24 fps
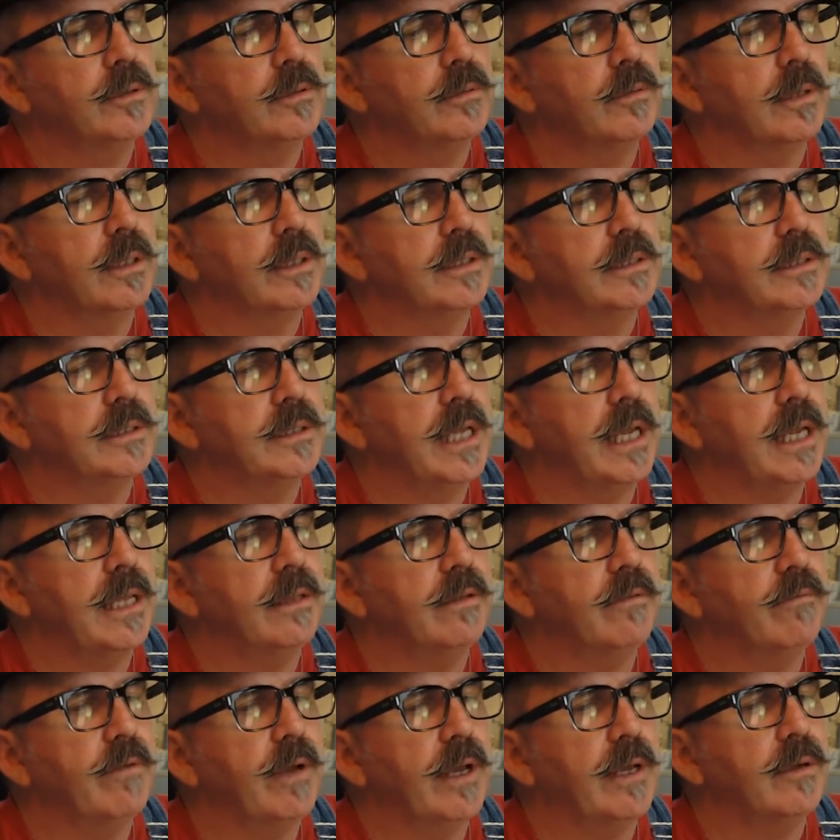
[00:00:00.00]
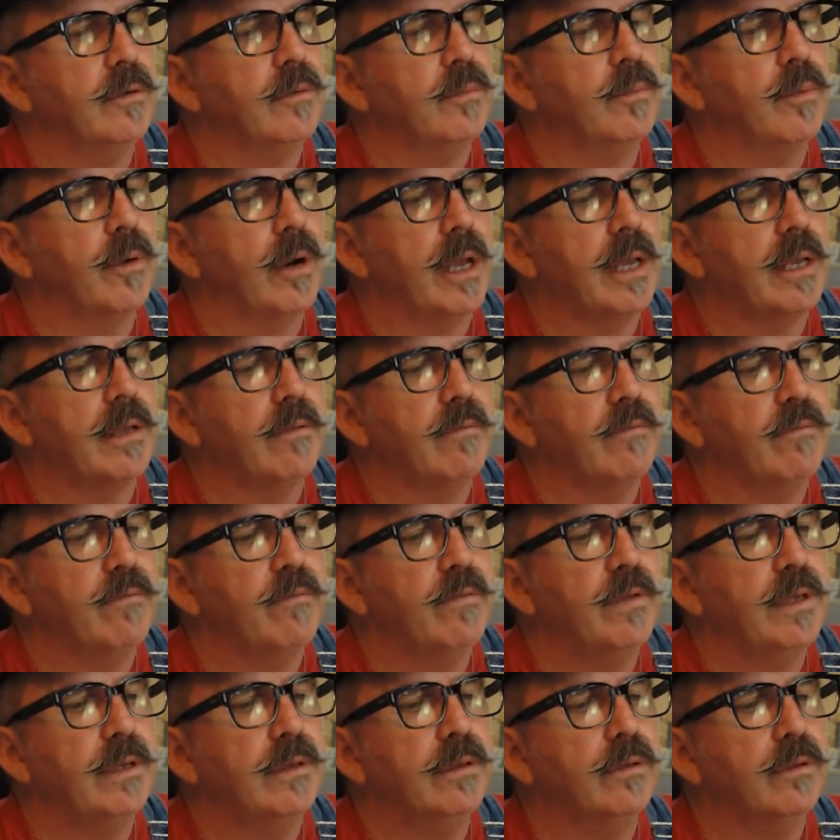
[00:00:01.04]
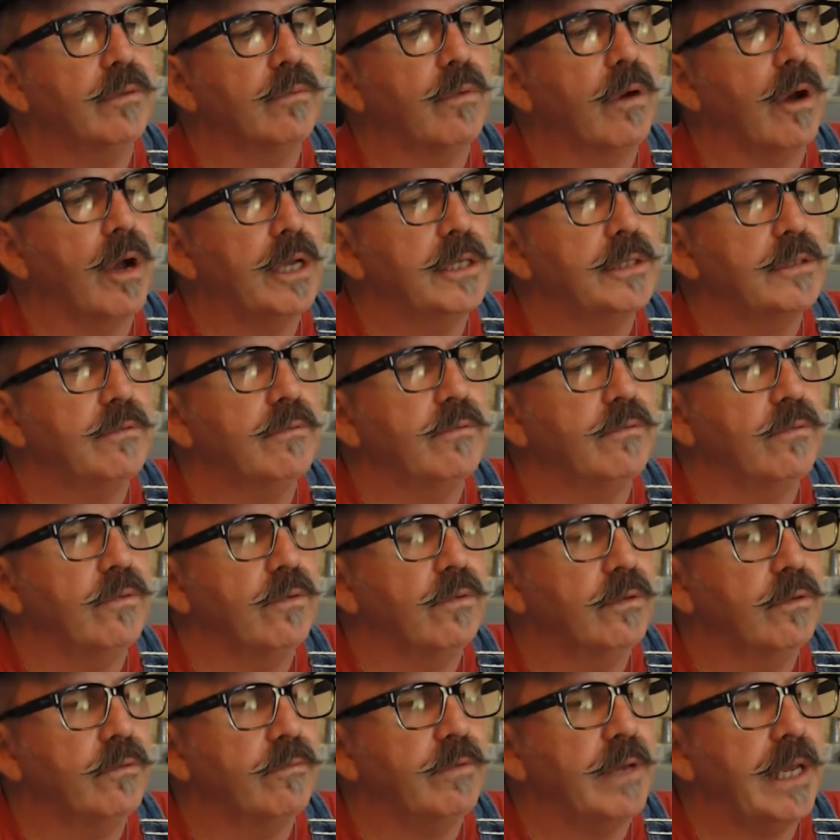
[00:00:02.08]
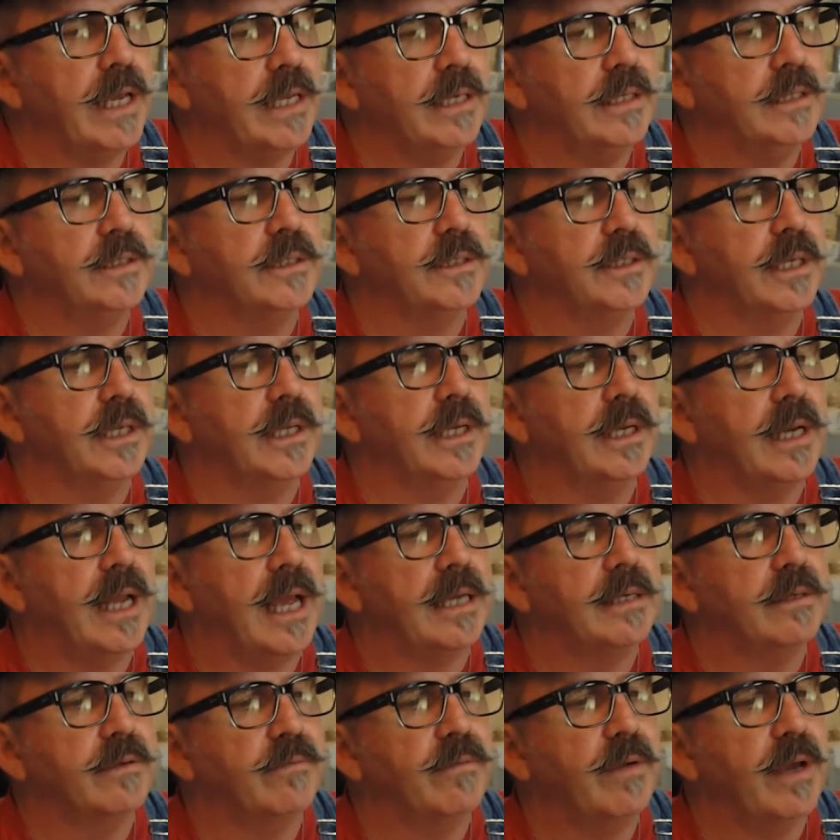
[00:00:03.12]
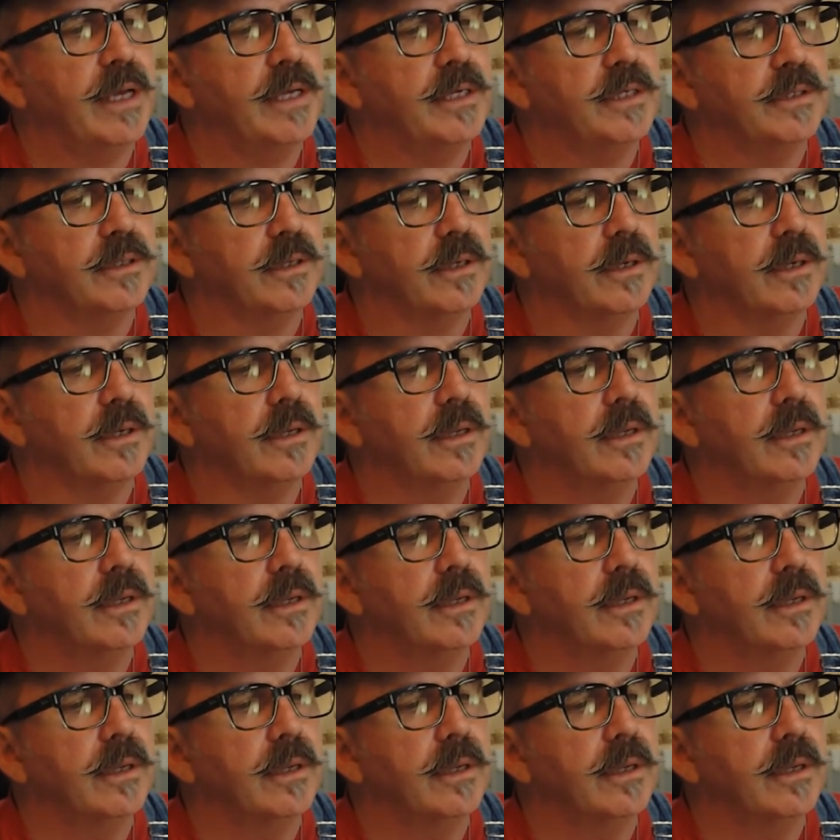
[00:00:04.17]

to understand the vagal break and feel the rise and fall of energy and activation.